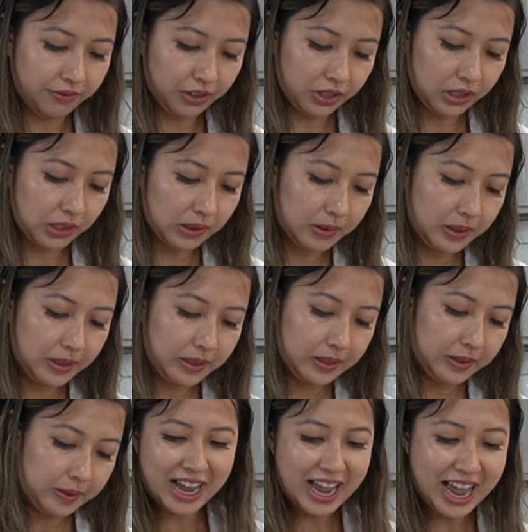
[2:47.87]
first.
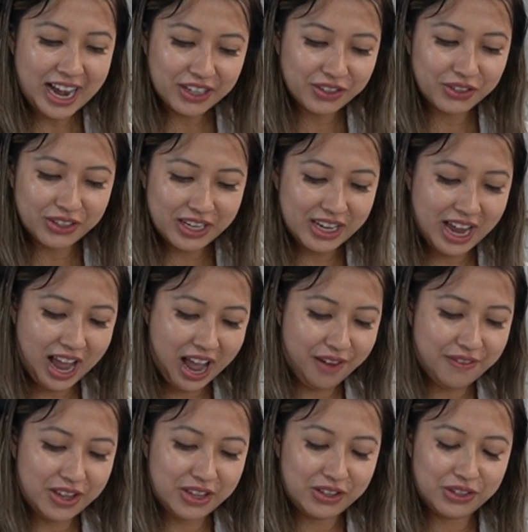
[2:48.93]
I actually
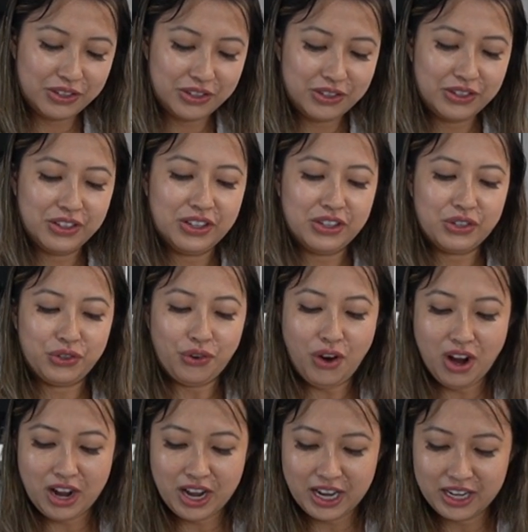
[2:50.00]
haven't
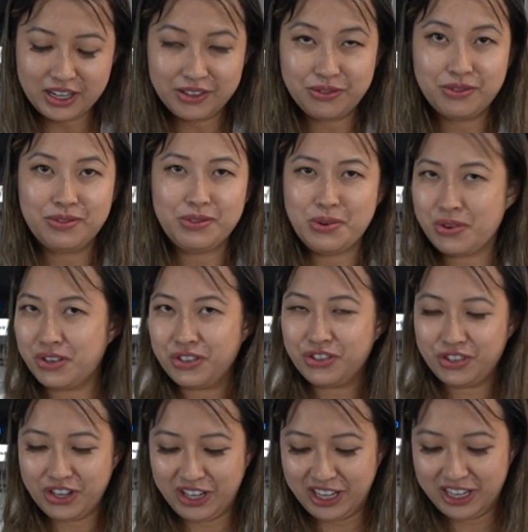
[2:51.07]
tried orange
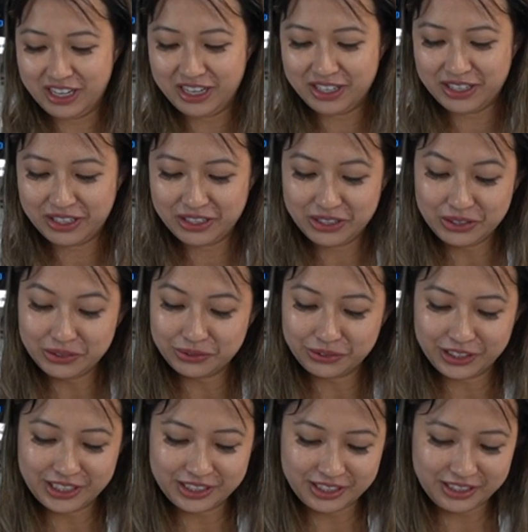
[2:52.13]
chicken until
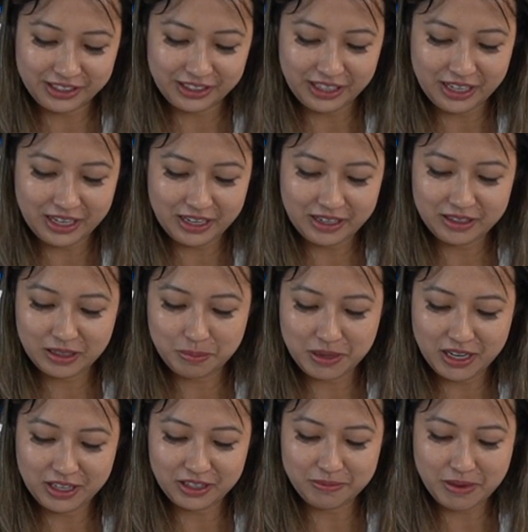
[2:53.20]
recently. It's
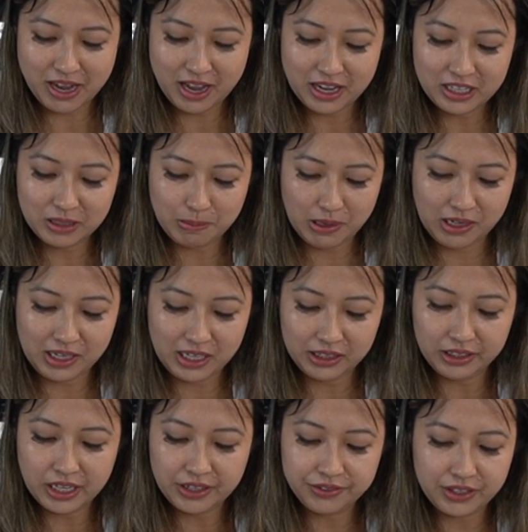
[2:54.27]
because of my husband. He
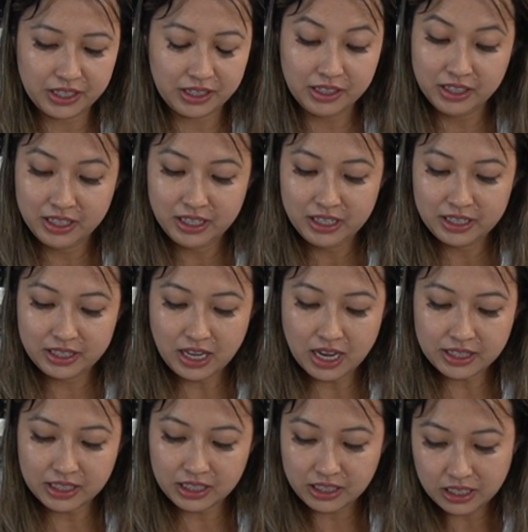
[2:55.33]
loves the
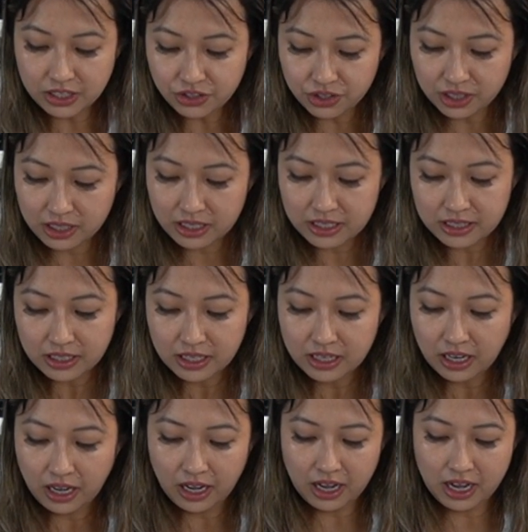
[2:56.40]
saucy dishes
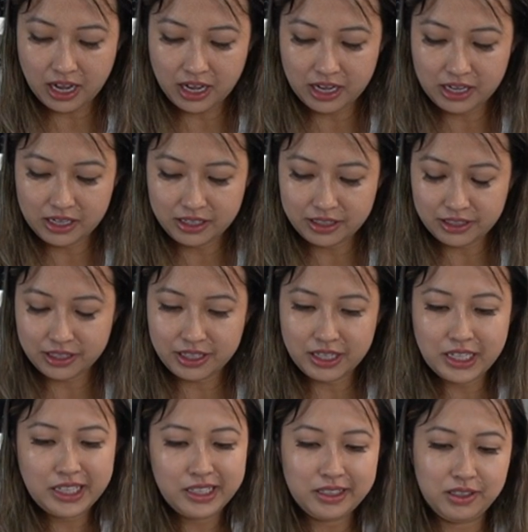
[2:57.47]
and
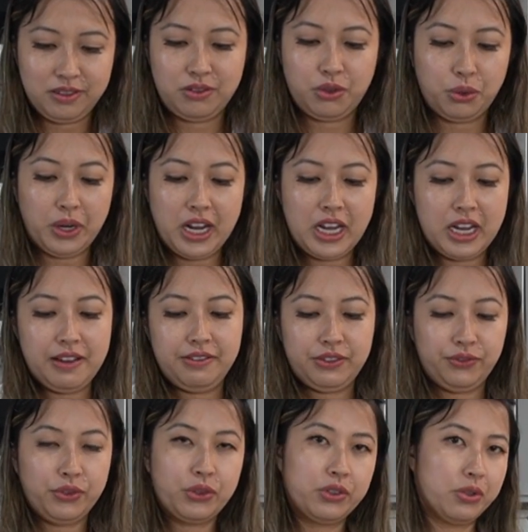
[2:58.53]
he
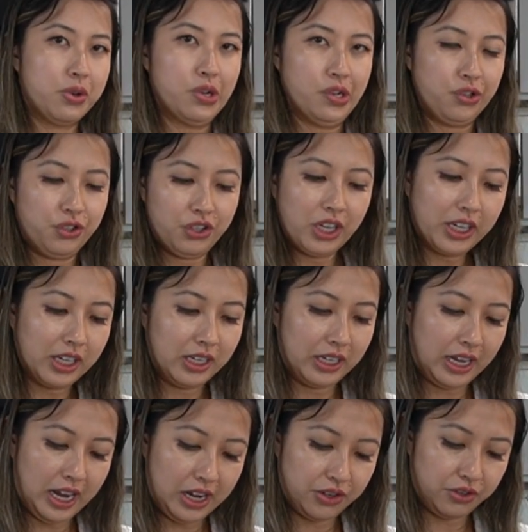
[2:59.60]
craves for orange chicken
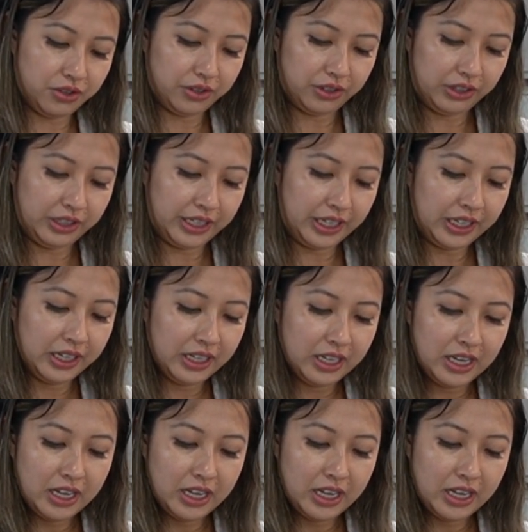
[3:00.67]
occasionally.